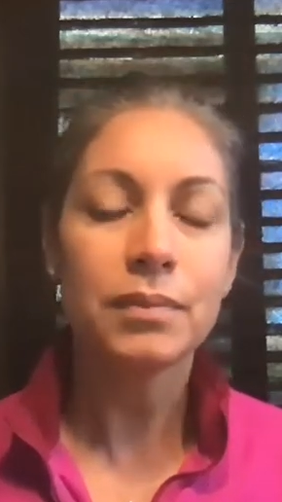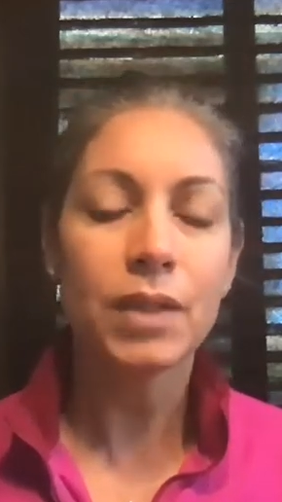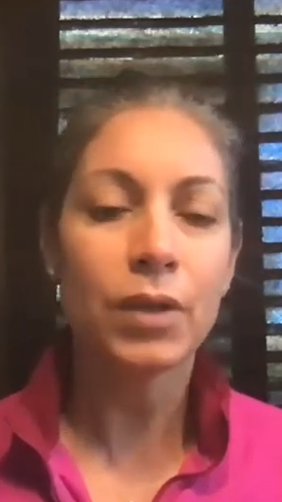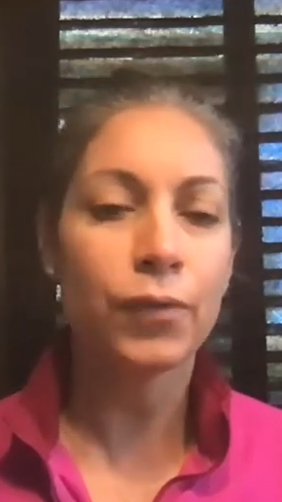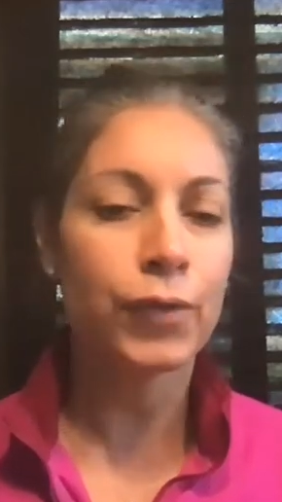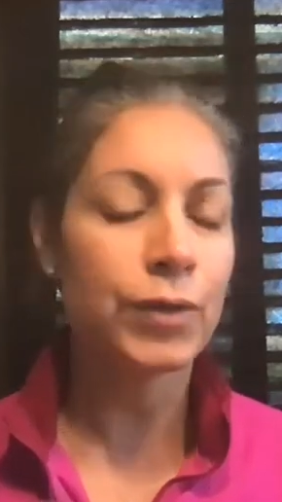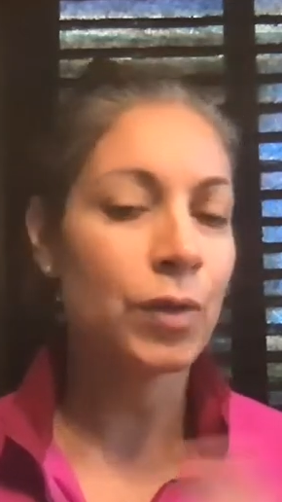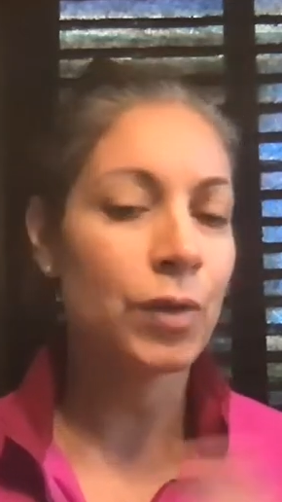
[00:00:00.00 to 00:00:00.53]

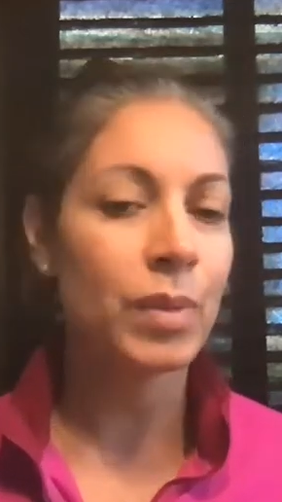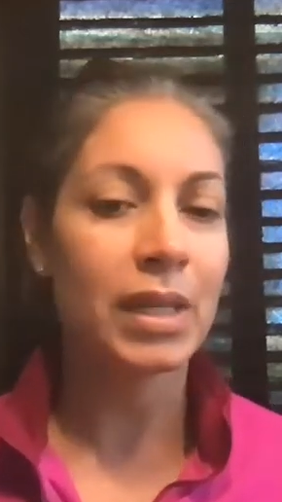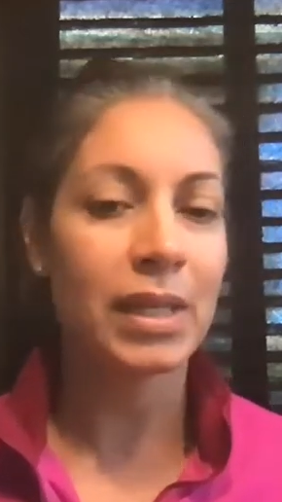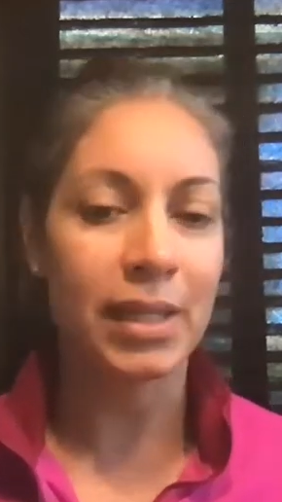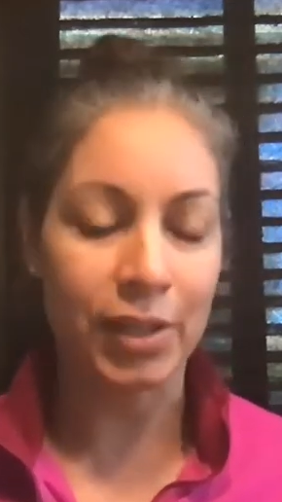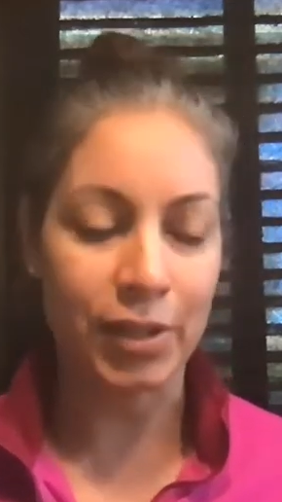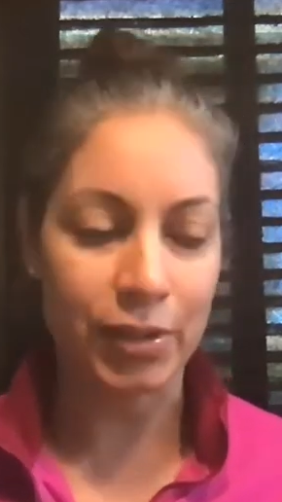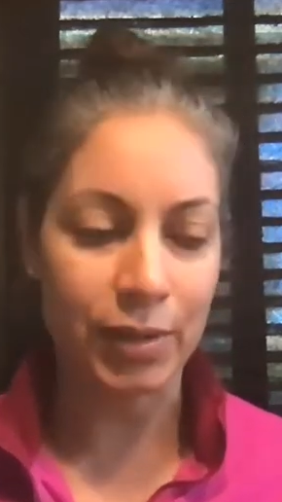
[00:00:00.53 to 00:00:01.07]
for so many
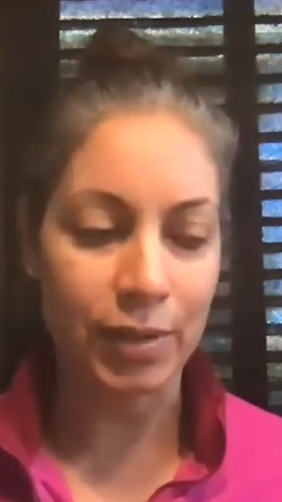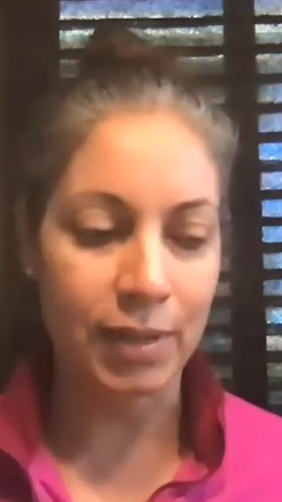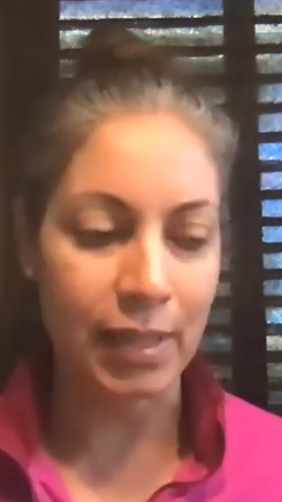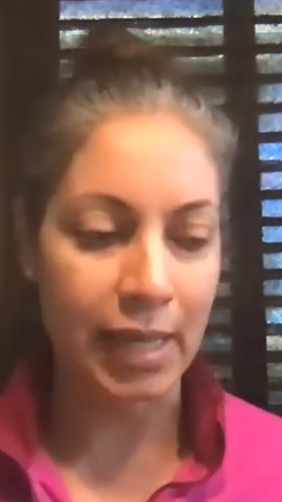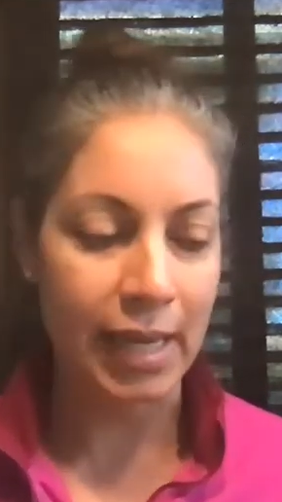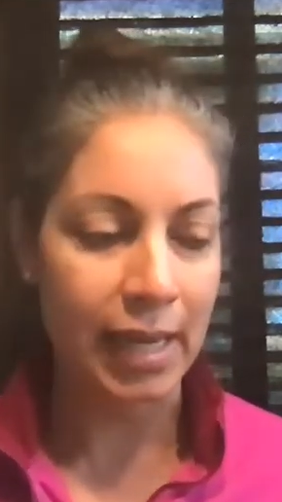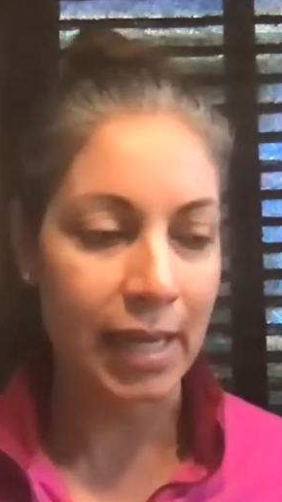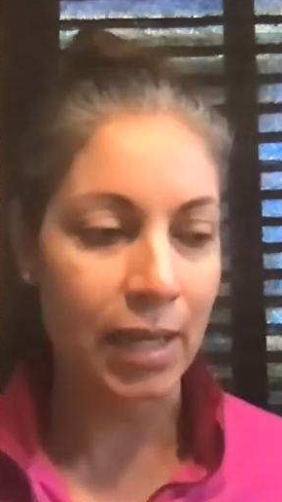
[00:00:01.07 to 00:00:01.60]
years,
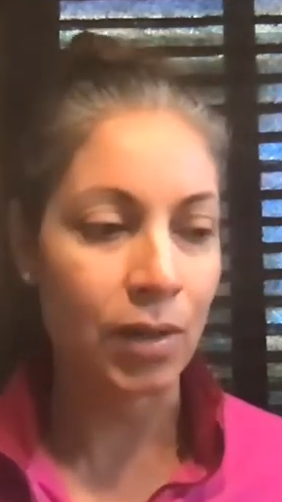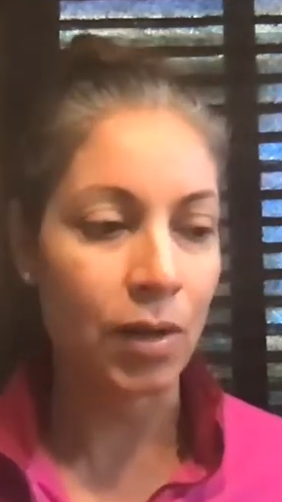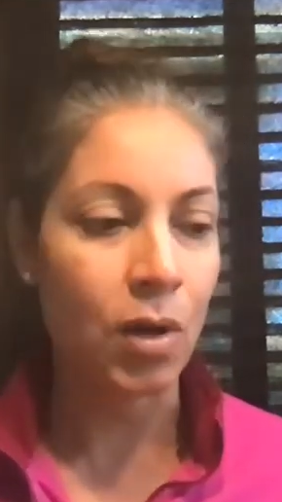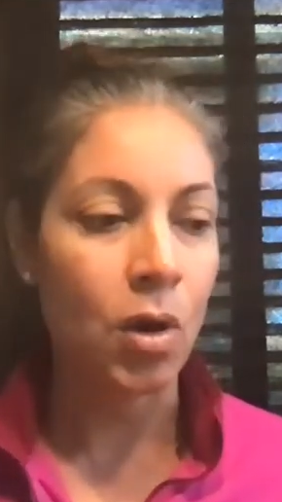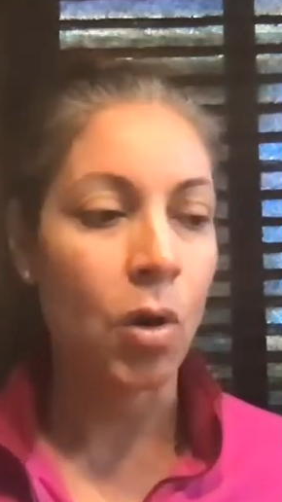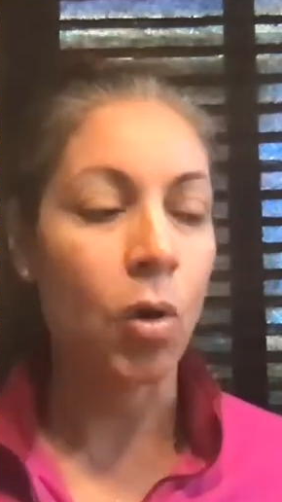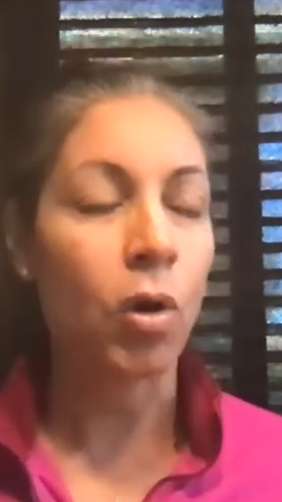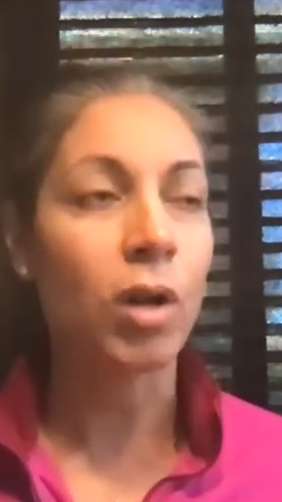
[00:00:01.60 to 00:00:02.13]
and
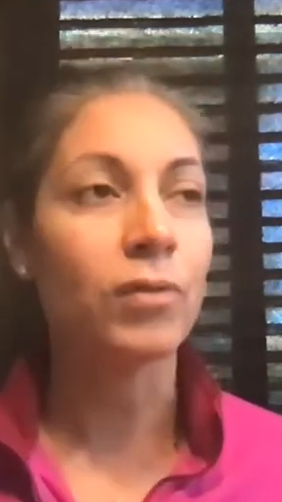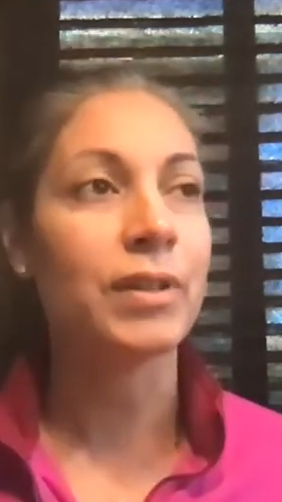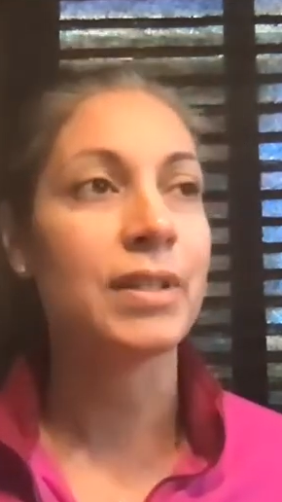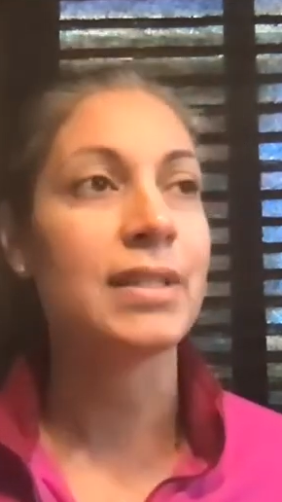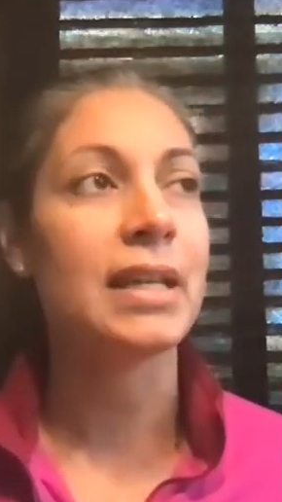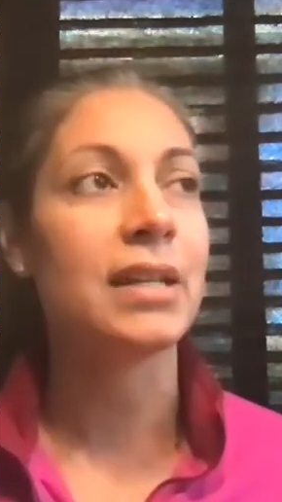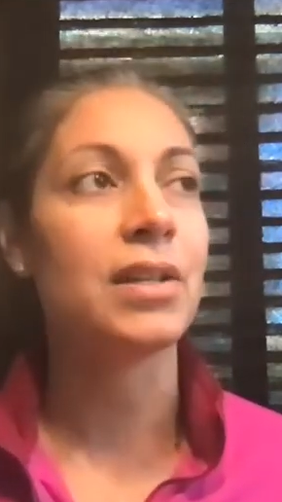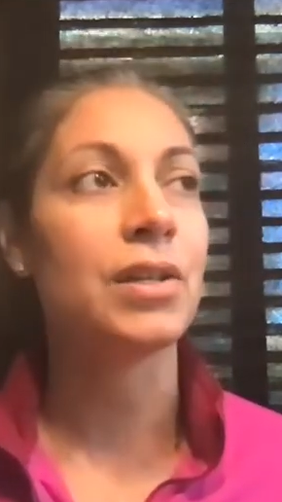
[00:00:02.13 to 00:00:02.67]
or all of a
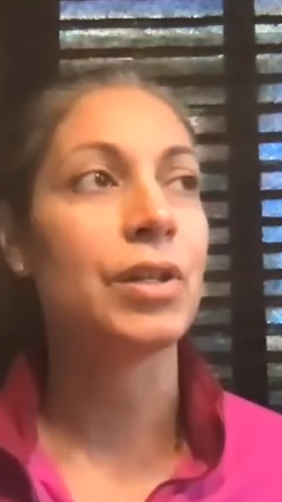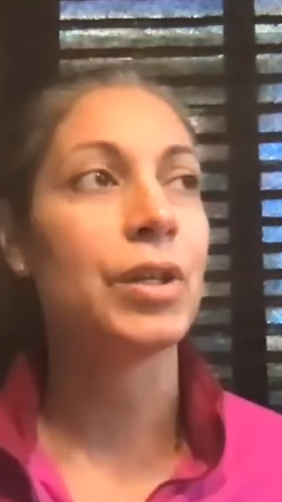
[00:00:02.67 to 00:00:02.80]
sudden,